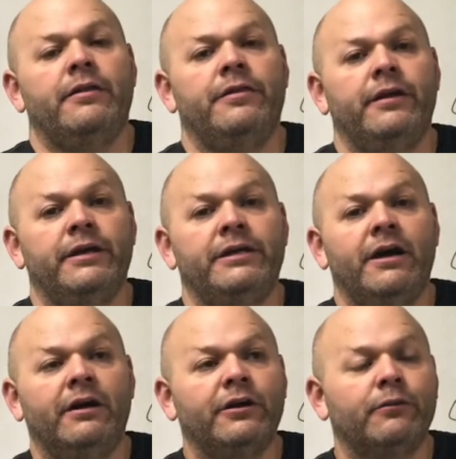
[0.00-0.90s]
the
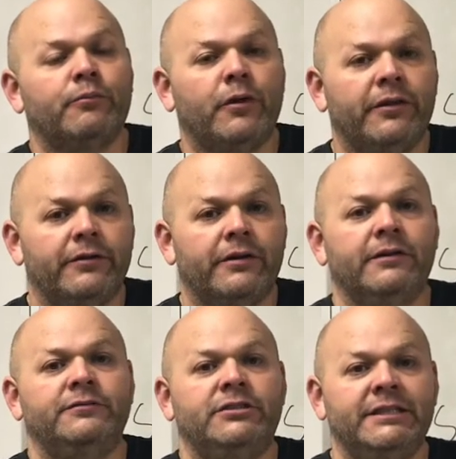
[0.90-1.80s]
younger brother
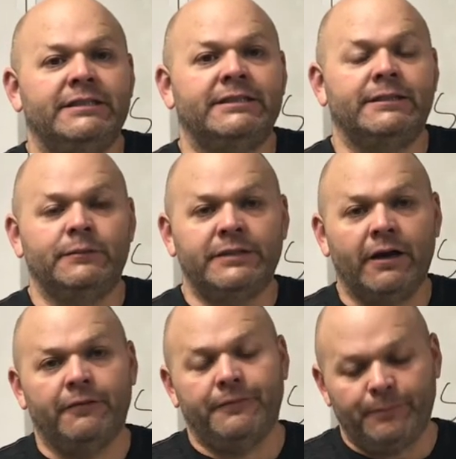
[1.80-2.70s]
of Jesus
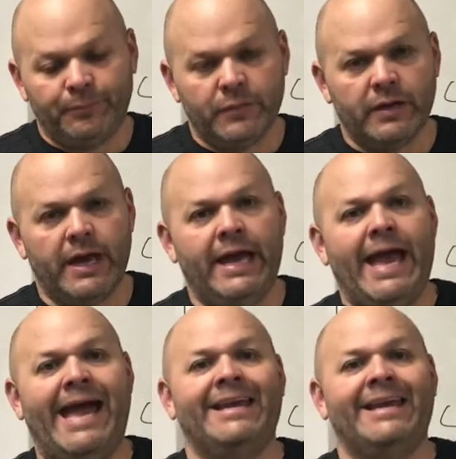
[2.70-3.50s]
himself. Okay, and